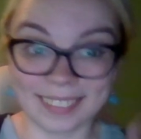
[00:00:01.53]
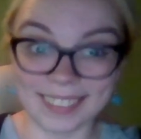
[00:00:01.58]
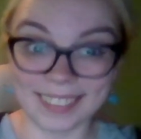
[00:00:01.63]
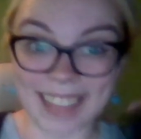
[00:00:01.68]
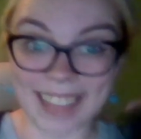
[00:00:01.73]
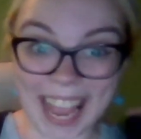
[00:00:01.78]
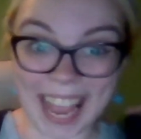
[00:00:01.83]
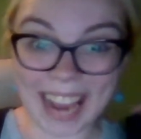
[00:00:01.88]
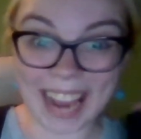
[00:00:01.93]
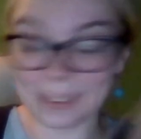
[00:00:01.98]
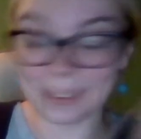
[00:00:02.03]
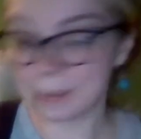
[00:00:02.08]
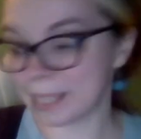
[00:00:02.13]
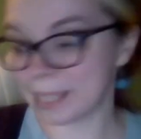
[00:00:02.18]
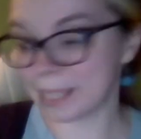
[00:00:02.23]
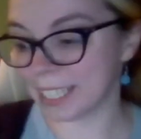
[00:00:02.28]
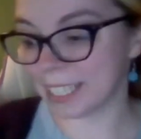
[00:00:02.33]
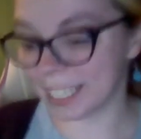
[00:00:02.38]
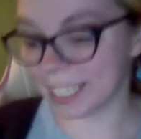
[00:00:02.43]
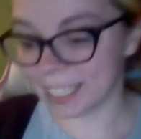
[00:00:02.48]
Hey
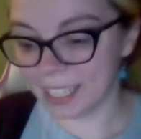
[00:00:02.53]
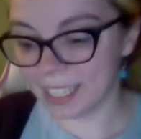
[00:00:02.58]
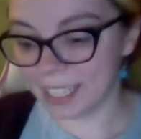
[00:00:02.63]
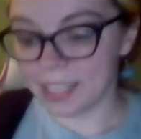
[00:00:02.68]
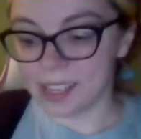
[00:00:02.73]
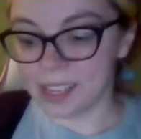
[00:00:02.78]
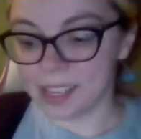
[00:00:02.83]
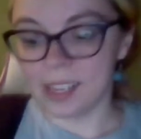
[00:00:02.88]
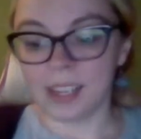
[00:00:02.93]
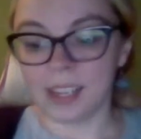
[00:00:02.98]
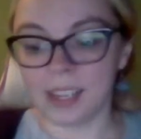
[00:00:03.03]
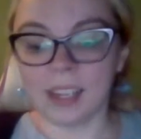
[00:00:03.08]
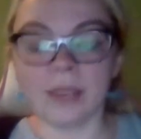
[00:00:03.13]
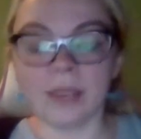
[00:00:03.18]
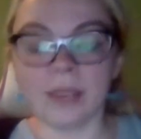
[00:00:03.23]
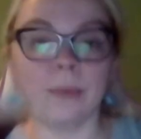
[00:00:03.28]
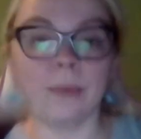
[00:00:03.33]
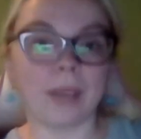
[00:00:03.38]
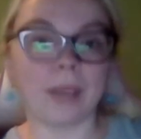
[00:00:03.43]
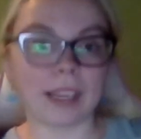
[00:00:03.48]
everybody.
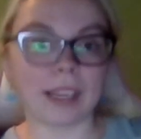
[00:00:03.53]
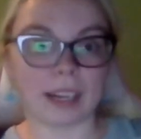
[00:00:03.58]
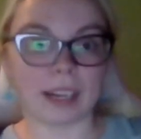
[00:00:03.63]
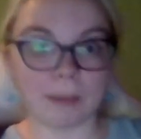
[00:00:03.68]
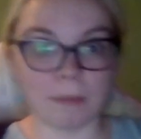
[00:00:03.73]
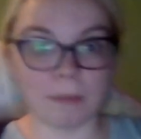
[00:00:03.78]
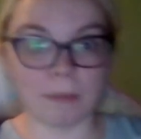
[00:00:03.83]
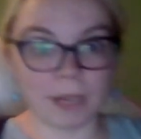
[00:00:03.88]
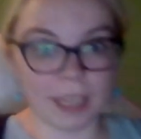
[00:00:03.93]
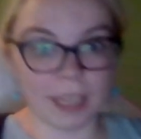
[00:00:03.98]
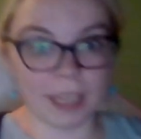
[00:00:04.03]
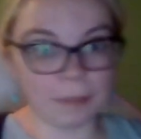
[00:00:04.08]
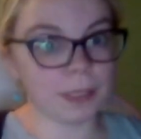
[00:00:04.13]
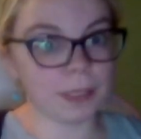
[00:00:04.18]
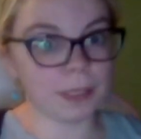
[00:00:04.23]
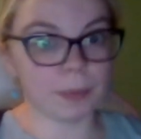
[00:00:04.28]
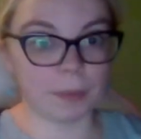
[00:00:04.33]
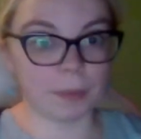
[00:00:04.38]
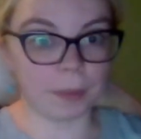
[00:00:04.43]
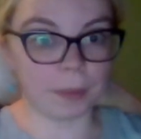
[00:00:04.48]
We've got a couple more games
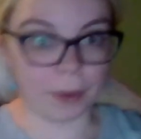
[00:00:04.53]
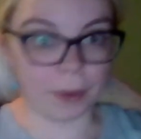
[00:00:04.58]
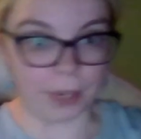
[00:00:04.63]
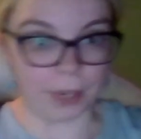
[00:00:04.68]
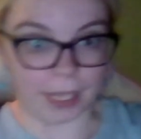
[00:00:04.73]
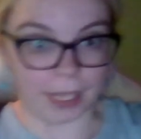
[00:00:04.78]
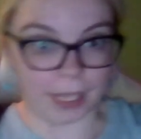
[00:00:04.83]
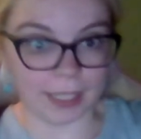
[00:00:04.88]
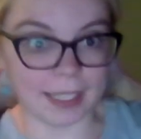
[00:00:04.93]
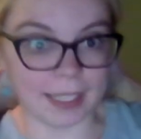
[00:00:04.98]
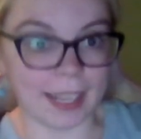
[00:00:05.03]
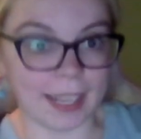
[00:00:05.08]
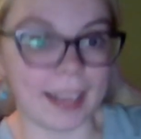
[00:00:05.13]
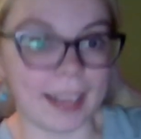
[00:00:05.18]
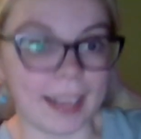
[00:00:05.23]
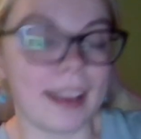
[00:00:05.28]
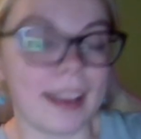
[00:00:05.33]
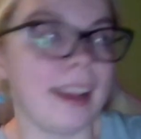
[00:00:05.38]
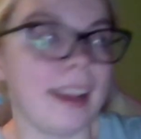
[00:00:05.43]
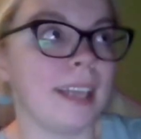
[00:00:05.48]
that we're recording today.
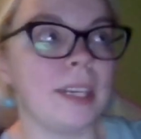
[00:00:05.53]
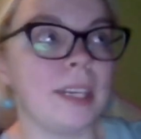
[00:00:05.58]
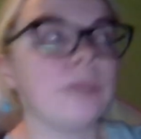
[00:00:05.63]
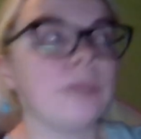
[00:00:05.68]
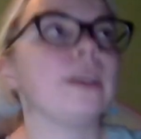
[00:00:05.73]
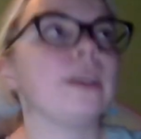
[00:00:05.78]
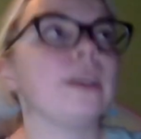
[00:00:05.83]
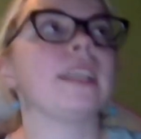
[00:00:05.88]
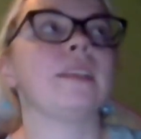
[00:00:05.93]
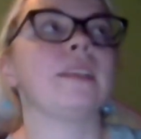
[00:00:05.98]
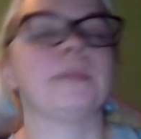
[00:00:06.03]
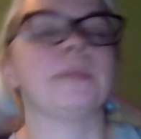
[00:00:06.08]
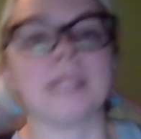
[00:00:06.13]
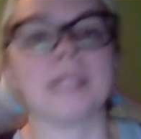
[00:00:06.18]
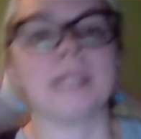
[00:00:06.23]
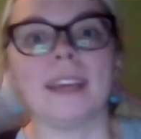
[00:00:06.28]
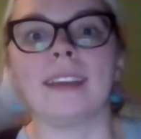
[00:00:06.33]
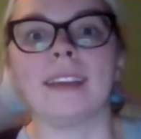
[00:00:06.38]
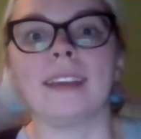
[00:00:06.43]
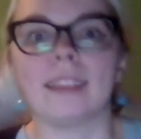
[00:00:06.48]
I know I keep
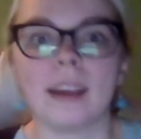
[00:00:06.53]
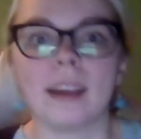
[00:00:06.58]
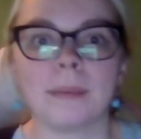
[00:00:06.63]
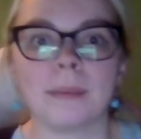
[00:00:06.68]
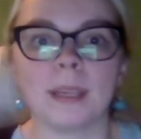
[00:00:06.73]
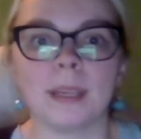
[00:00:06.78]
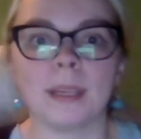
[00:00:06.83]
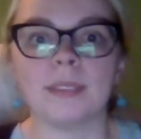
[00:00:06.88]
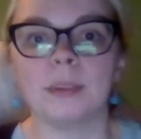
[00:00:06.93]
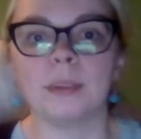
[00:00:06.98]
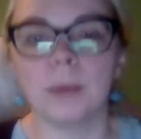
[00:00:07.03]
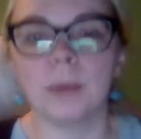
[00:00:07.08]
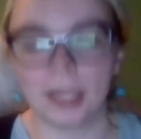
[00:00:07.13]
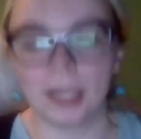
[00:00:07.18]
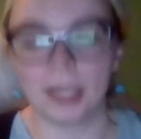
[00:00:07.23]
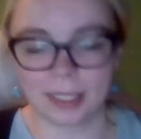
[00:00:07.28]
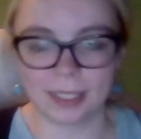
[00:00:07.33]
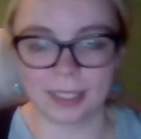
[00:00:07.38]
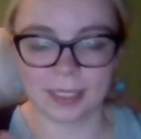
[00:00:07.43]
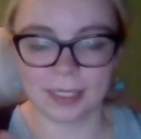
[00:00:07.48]
saying that, but if you
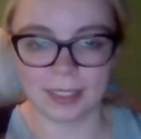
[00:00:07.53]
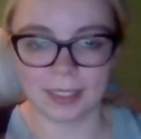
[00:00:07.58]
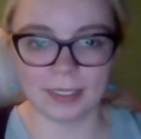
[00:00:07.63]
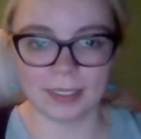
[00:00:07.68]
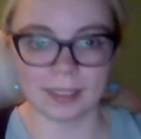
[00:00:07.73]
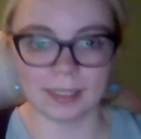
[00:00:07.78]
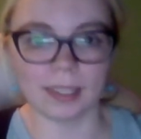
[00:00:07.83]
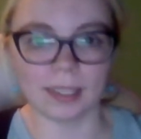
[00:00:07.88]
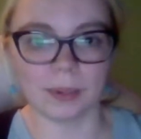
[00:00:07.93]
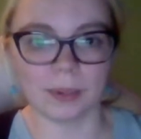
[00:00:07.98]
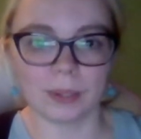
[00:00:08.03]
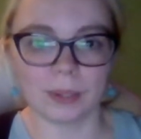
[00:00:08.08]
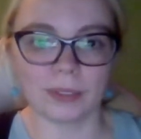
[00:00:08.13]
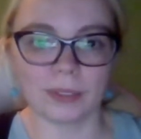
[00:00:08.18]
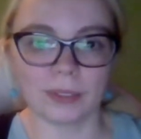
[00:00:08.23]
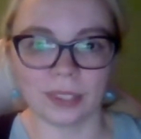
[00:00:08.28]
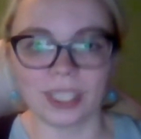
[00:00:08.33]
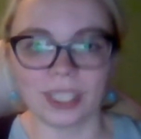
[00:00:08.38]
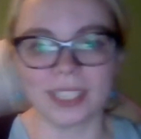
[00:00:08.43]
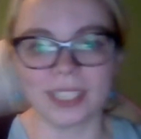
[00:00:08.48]
watch these in sequence,
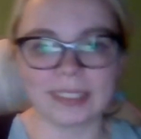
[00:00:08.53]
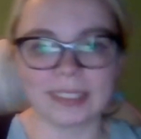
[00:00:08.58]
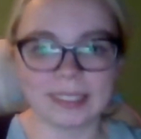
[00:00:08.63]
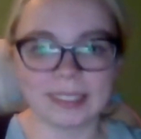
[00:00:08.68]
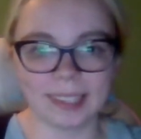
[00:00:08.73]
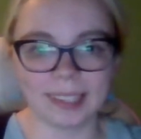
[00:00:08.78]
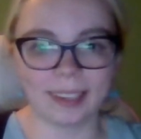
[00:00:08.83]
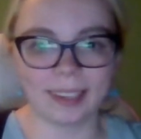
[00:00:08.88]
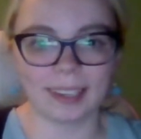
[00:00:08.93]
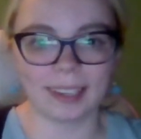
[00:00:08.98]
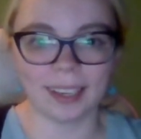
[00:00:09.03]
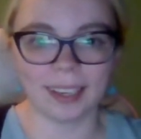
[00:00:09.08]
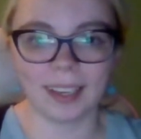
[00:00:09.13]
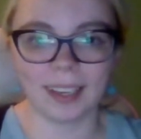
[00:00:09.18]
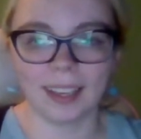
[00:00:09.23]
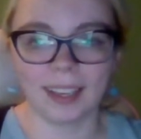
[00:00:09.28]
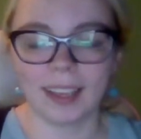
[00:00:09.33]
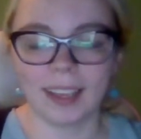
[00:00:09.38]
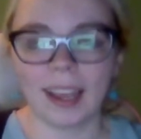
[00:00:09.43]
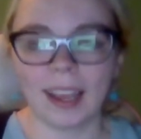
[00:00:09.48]
you're gonna see
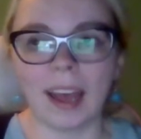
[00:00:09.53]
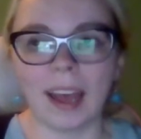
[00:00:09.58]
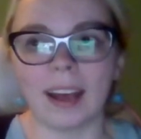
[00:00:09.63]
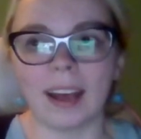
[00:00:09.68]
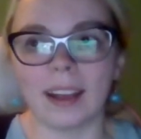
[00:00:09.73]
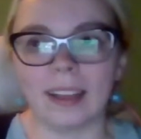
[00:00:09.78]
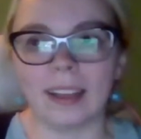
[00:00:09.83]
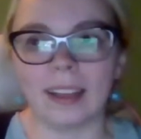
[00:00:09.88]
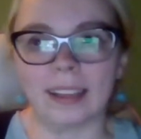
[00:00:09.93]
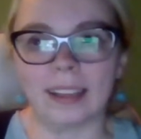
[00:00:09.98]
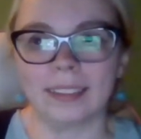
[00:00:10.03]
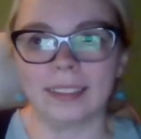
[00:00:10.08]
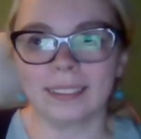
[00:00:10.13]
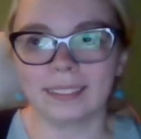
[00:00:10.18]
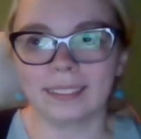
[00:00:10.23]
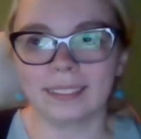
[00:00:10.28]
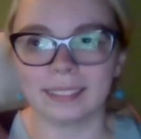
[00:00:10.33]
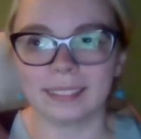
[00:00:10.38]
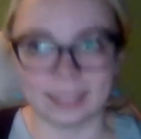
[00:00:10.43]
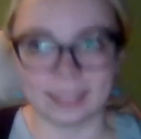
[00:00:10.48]
uh,
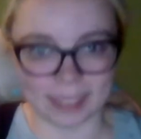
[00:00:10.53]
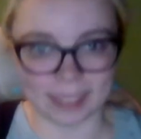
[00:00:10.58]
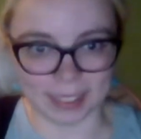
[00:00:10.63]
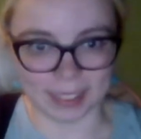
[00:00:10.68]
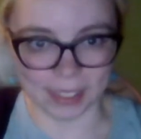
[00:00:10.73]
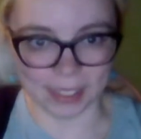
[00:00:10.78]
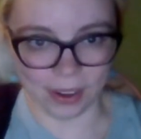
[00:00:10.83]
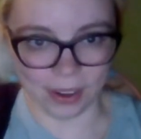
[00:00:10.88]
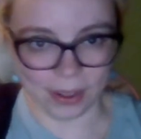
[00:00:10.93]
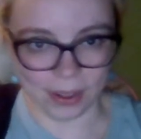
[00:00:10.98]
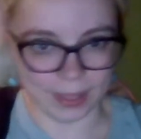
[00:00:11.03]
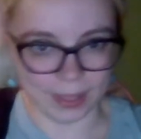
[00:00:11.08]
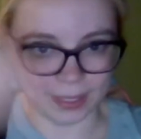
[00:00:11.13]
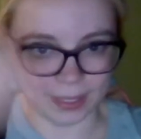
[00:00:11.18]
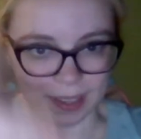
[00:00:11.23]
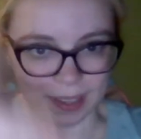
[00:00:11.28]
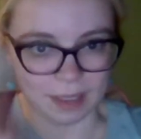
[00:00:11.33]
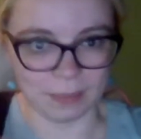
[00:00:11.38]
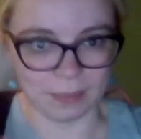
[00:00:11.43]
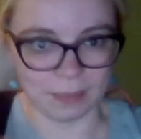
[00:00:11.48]
that they're all the
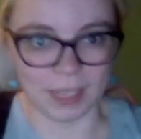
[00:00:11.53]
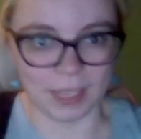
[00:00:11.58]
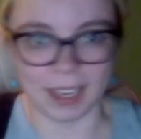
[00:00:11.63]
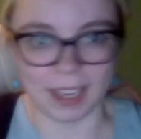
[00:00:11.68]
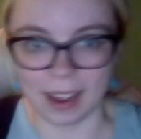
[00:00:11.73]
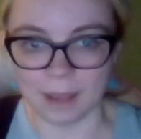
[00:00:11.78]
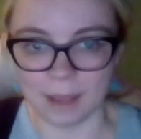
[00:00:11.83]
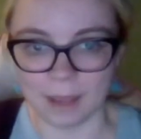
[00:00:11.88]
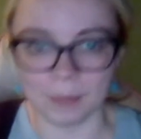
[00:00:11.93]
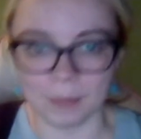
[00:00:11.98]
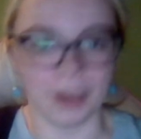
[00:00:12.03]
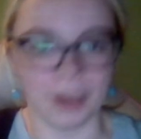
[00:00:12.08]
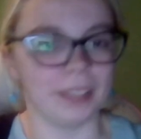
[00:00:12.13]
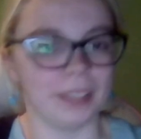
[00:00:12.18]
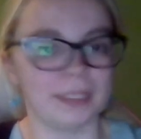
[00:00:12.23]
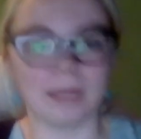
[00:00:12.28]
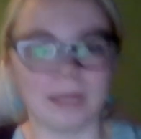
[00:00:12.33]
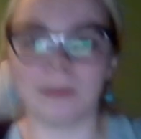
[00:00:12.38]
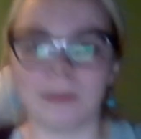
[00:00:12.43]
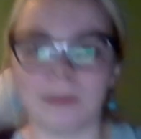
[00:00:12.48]
same. Like I'm wearing the
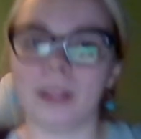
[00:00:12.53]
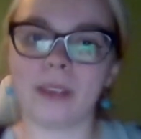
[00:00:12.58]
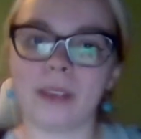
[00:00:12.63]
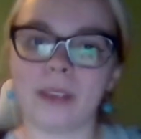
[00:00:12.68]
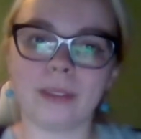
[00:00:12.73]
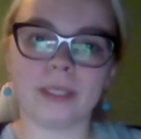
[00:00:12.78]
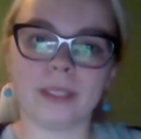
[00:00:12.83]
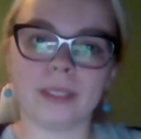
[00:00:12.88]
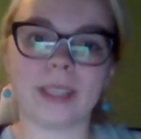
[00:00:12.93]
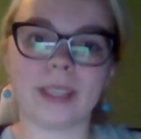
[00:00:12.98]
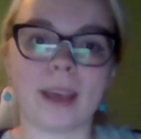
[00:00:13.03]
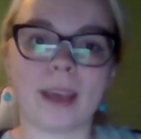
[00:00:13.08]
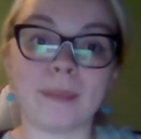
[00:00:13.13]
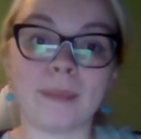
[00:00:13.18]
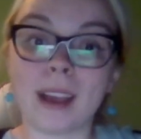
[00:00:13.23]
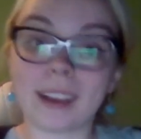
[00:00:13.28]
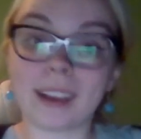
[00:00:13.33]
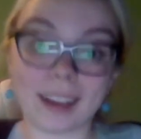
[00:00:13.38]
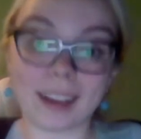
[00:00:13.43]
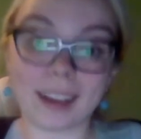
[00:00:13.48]
same clothes. I'm
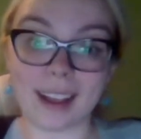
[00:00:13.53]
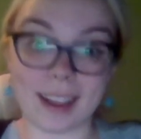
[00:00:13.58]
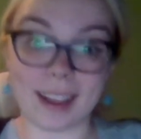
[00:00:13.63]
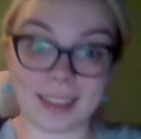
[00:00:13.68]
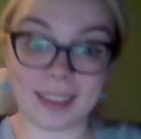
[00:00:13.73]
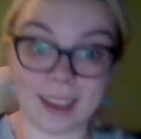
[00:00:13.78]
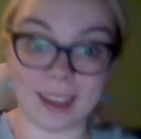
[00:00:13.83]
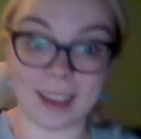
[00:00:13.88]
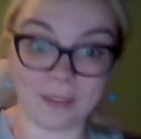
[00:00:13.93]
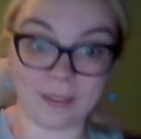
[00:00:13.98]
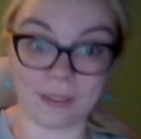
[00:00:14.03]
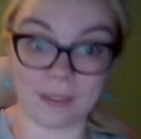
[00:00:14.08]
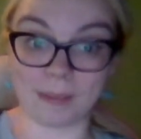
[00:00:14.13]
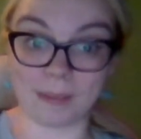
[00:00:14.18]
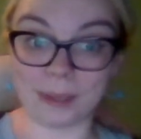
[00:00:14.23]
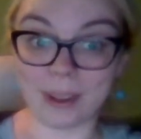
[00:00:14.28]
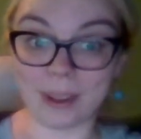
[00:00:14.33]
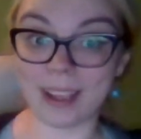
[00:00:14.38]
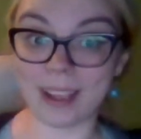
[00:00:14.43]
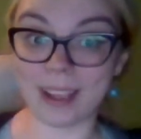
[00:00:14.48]
not gonna hide that from you
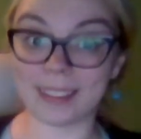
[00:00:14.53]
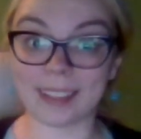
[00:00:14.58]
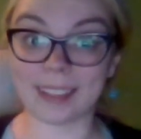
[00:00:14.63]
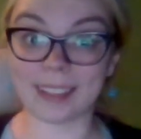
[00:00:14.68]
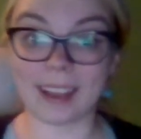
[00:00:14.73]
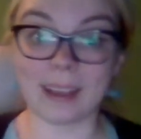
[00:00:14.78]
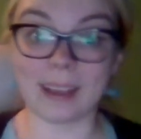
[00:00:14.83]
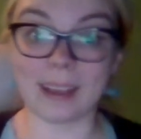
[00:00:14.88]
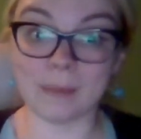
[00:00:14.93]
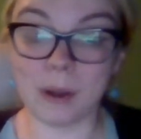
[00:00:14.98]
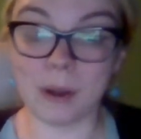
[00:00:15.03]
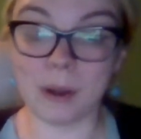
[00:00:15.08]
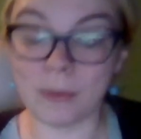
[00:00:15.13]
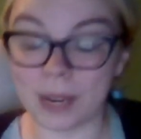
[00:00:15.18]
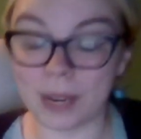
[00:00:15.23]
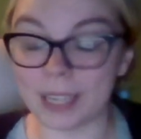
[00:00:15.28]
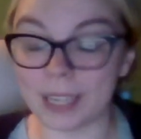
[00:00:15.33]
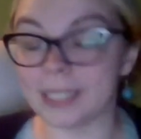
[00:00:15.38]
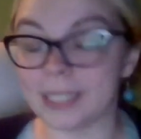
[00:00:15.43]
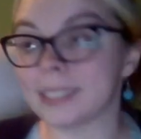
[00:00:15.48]
guys. I am
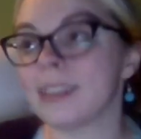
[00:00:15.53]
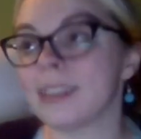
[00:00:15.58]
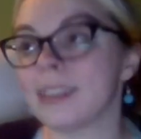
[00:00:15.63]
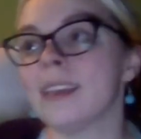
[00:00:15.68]
always